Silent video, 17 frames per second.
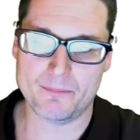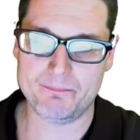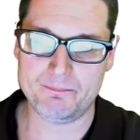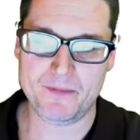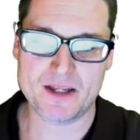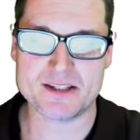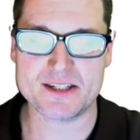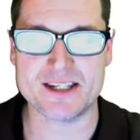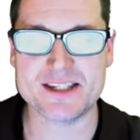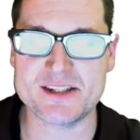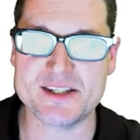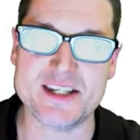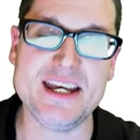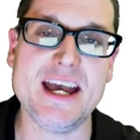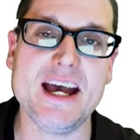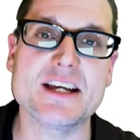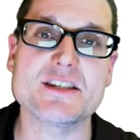It's a
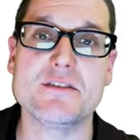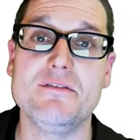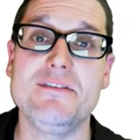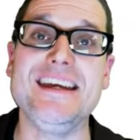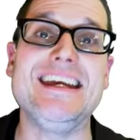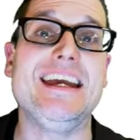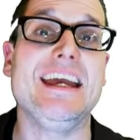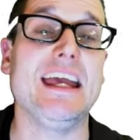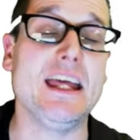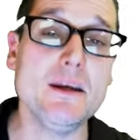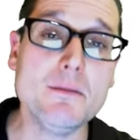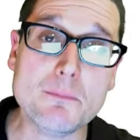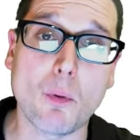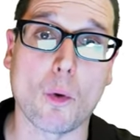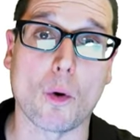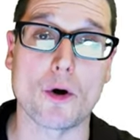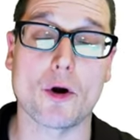CSV
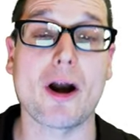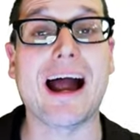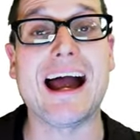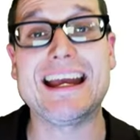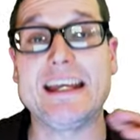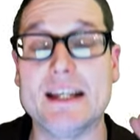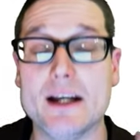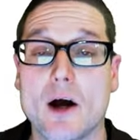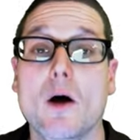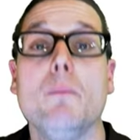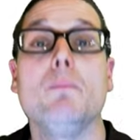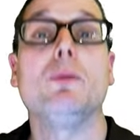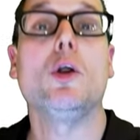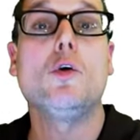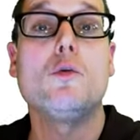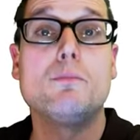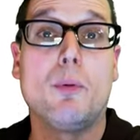importer. I can
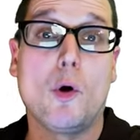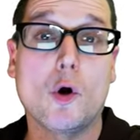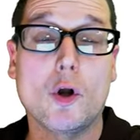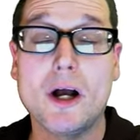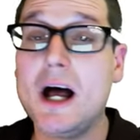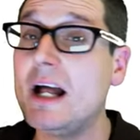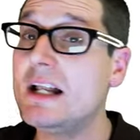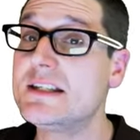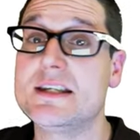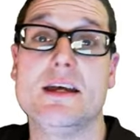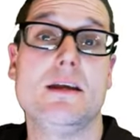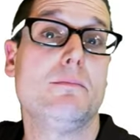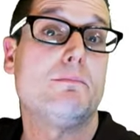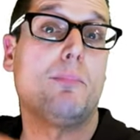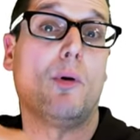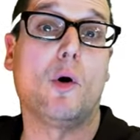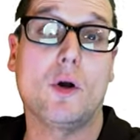upload bulk
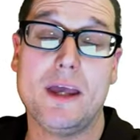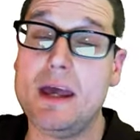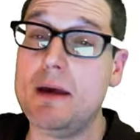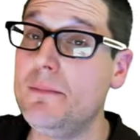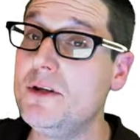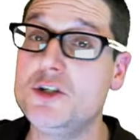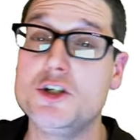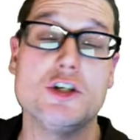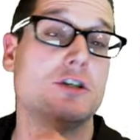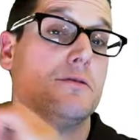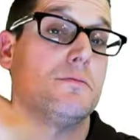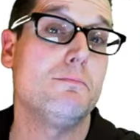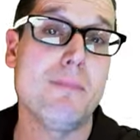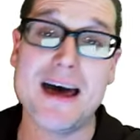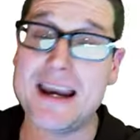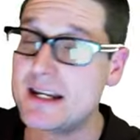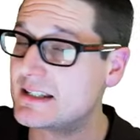content, bulk images,
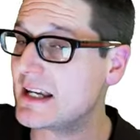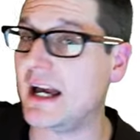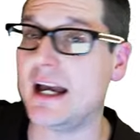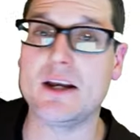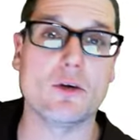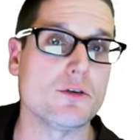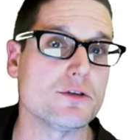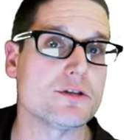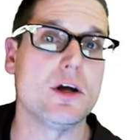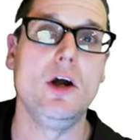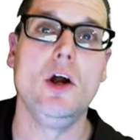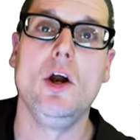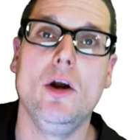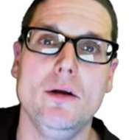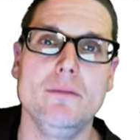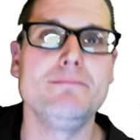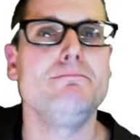meta titles,
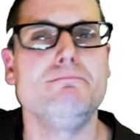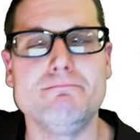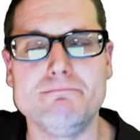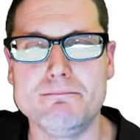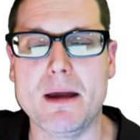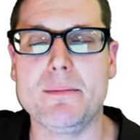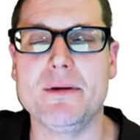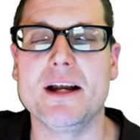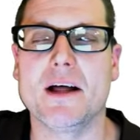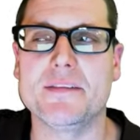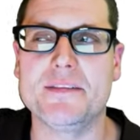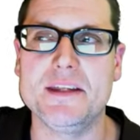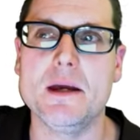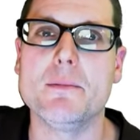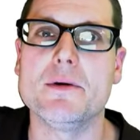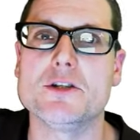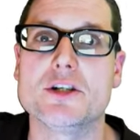maybe not the
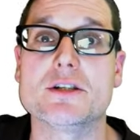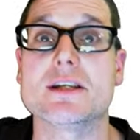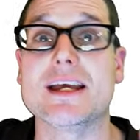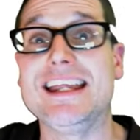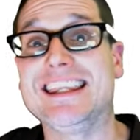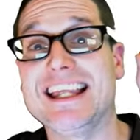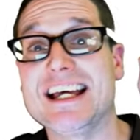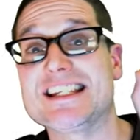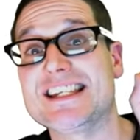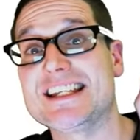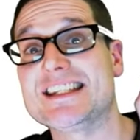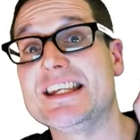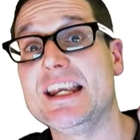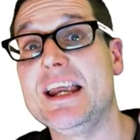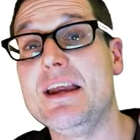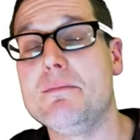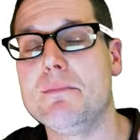images, unless it's
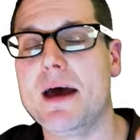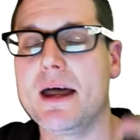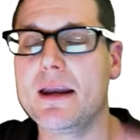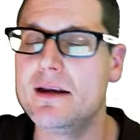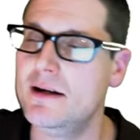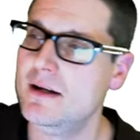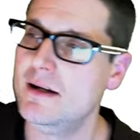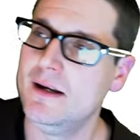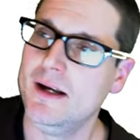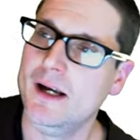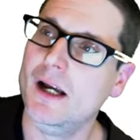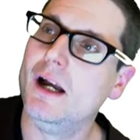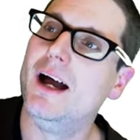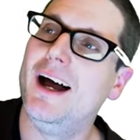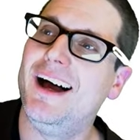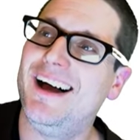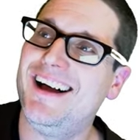an embed,
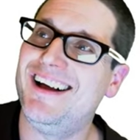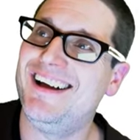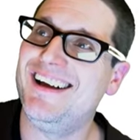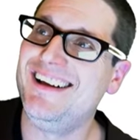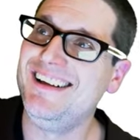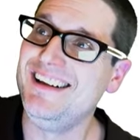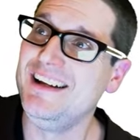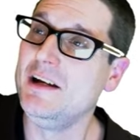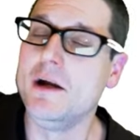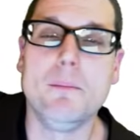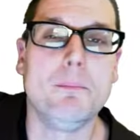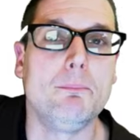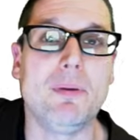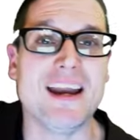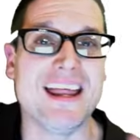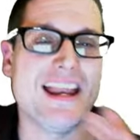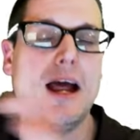
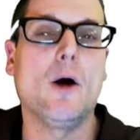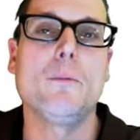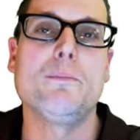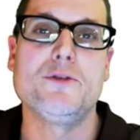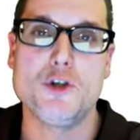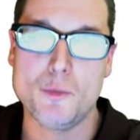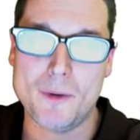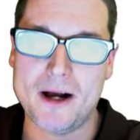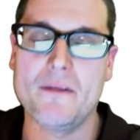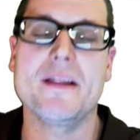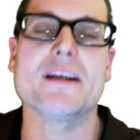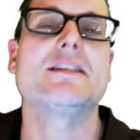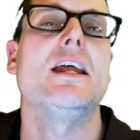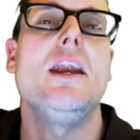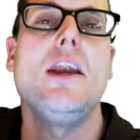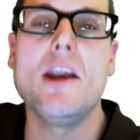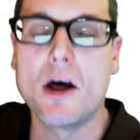but it helps you out. That's
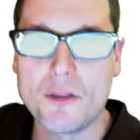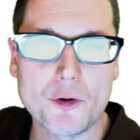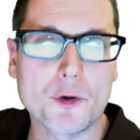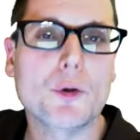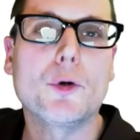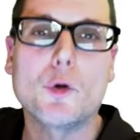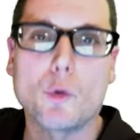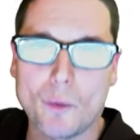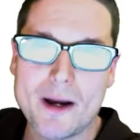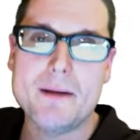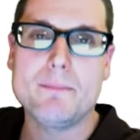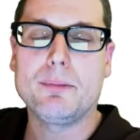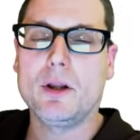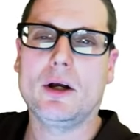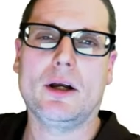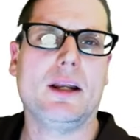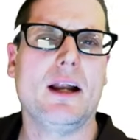another great plugin.